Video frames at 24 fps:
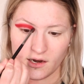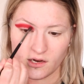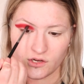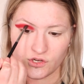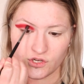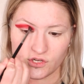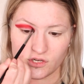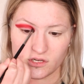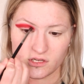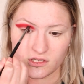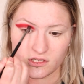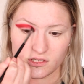And
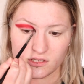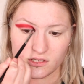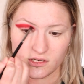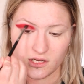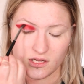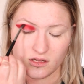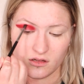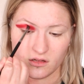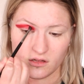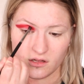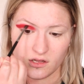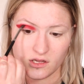it's just,
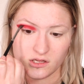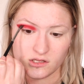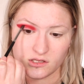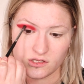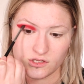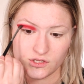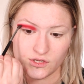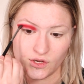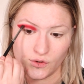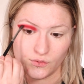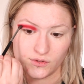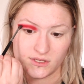it's
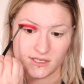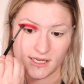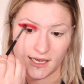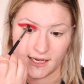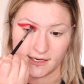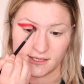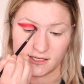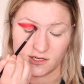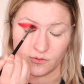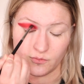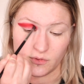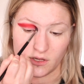so
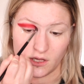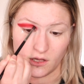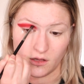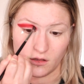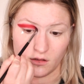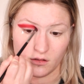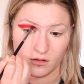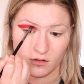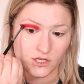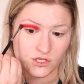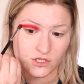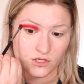sad to
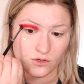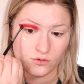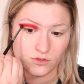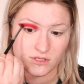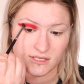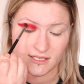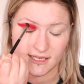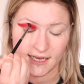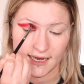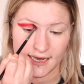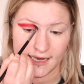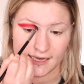me. It's so
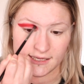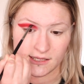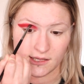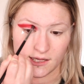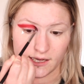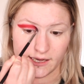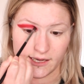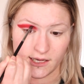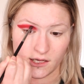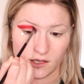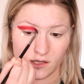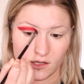sad.
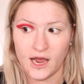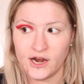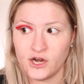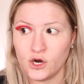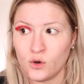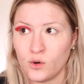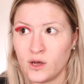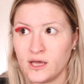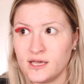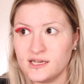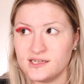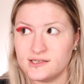Like, I
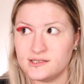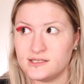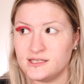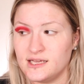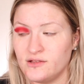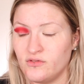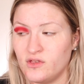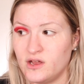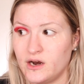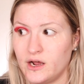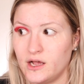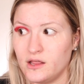know I
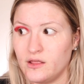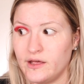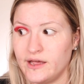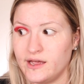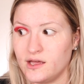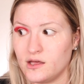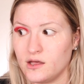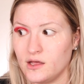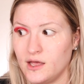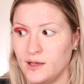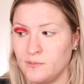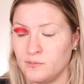said that I
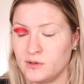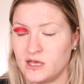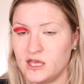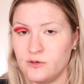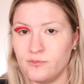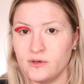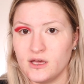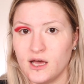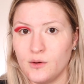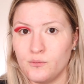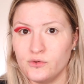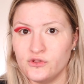like am
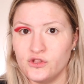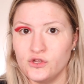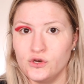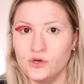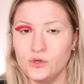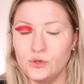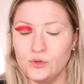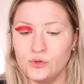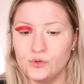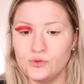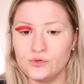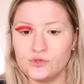keeping up with the
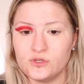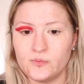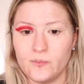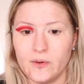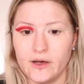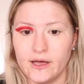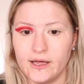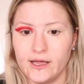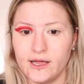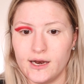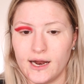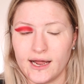news,
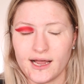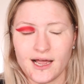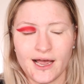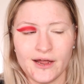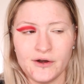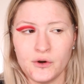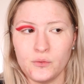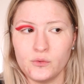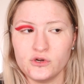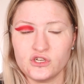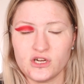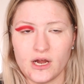but I
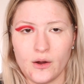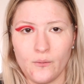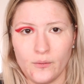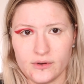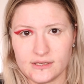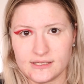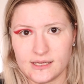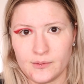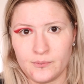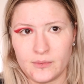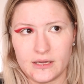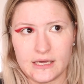kind of wish I
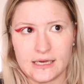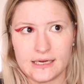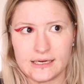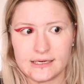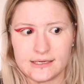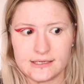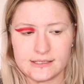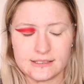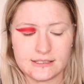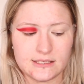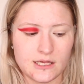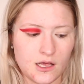wasn't
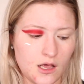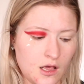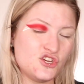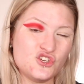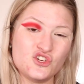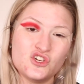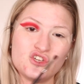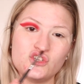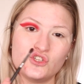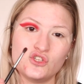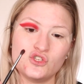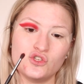because it's
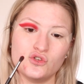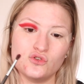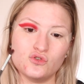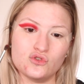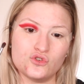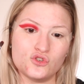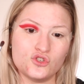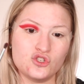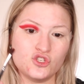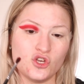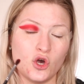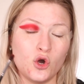just
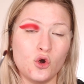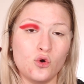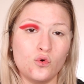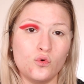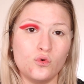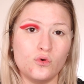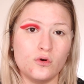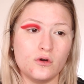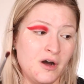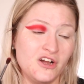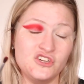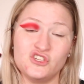
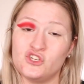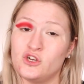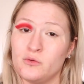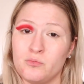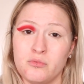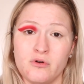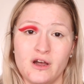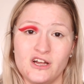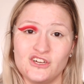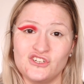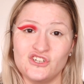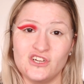so much
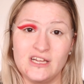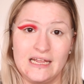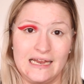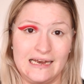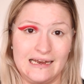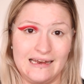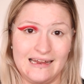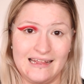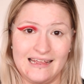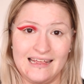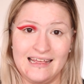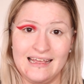
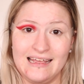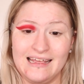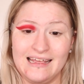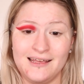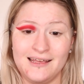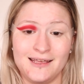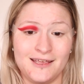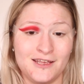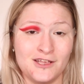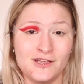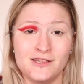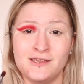depression
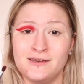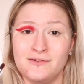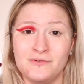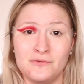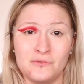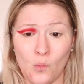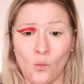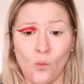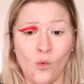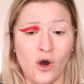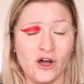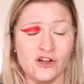
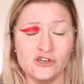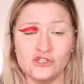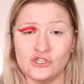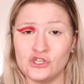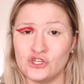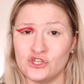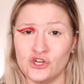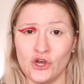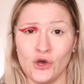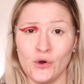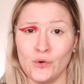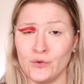in one
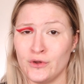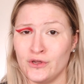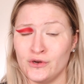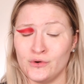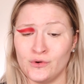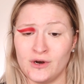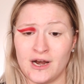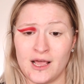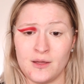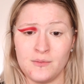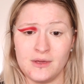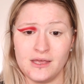show, you know
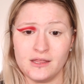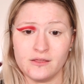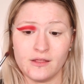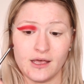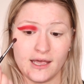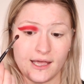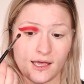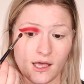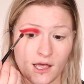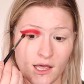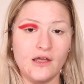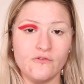what I mean?
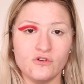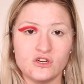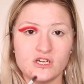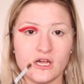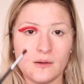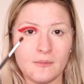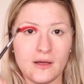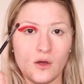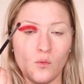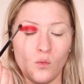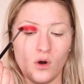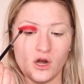Like, every
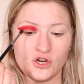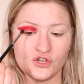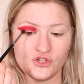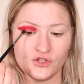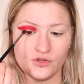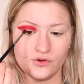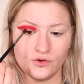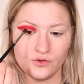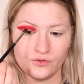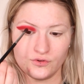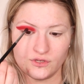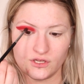time I watch
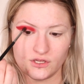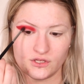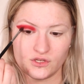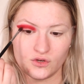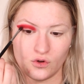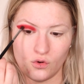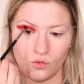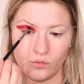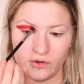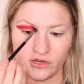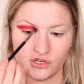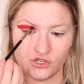the news, it's
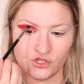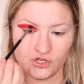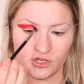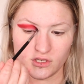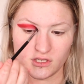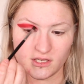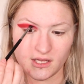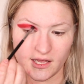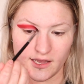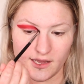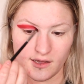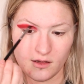always
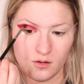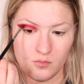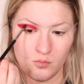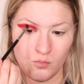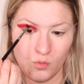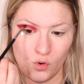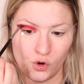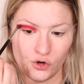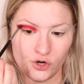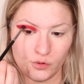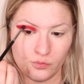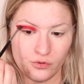just like
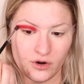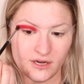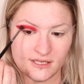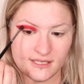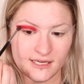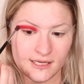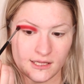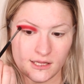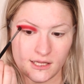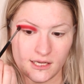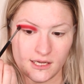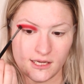more
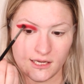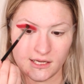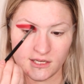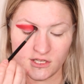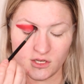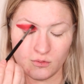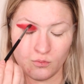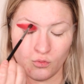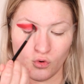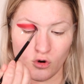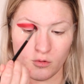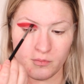depressing
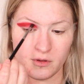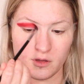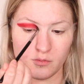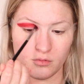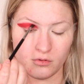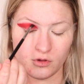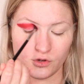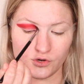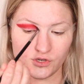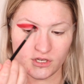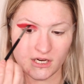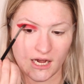things, more
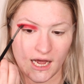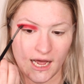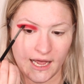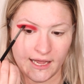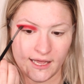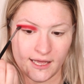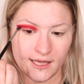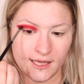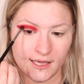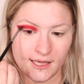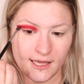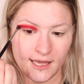people are
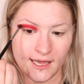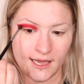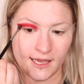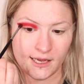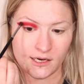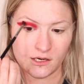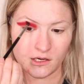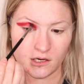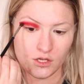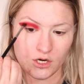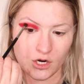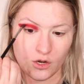dying,
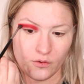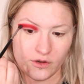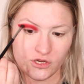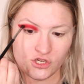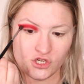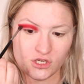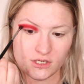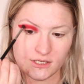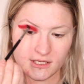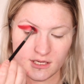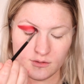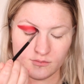and you know, it
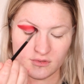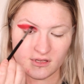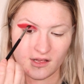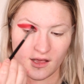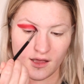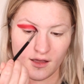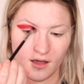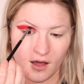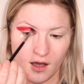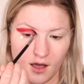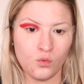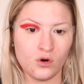just seems
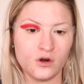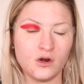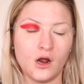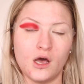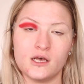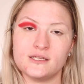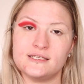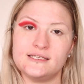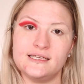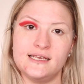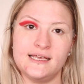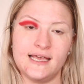like we're
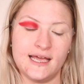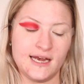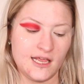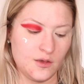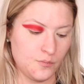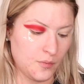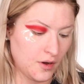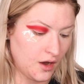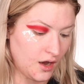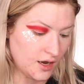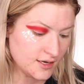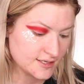not seeing any
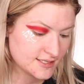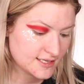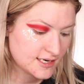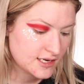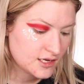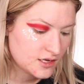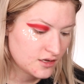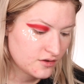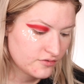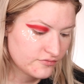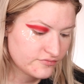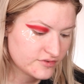
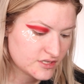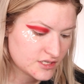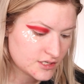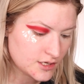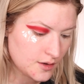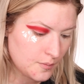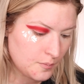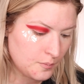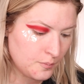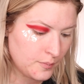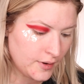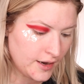
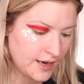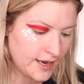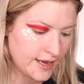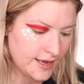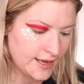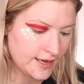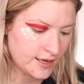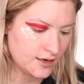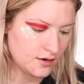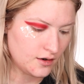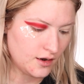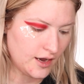positives.
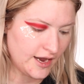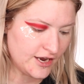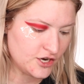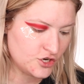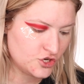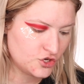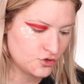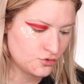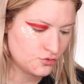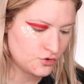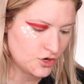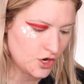But I
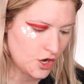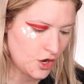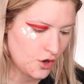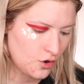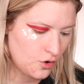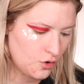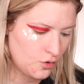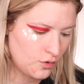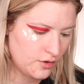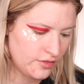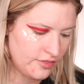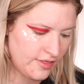do
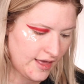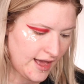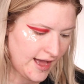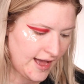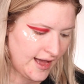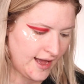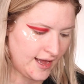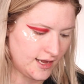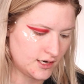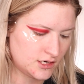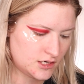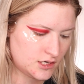know
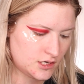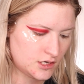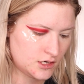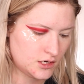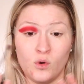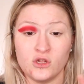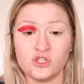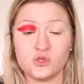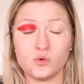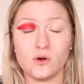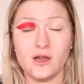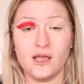that
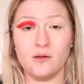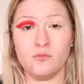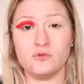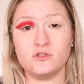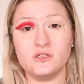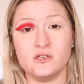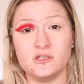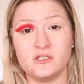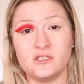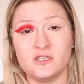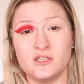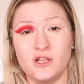once we're able
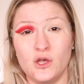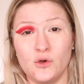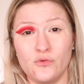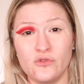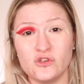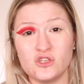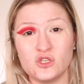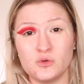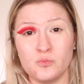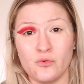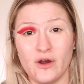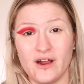to slow
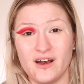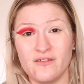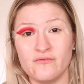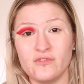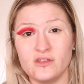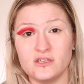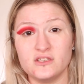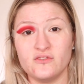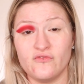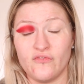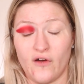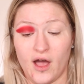the spread of
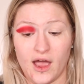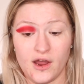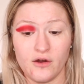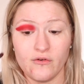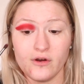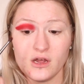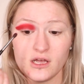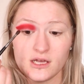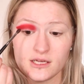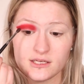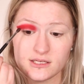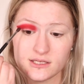this
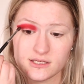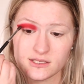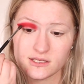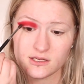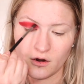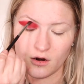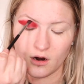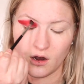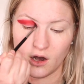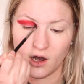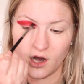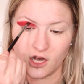virus
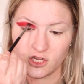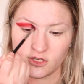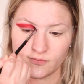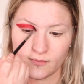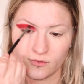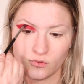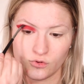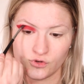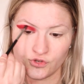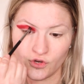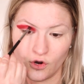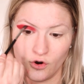and our
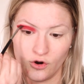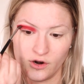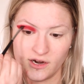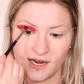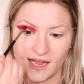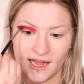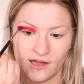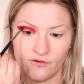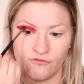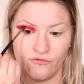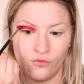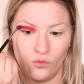hospitals aren't
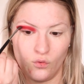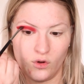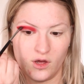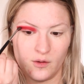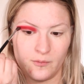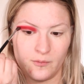at full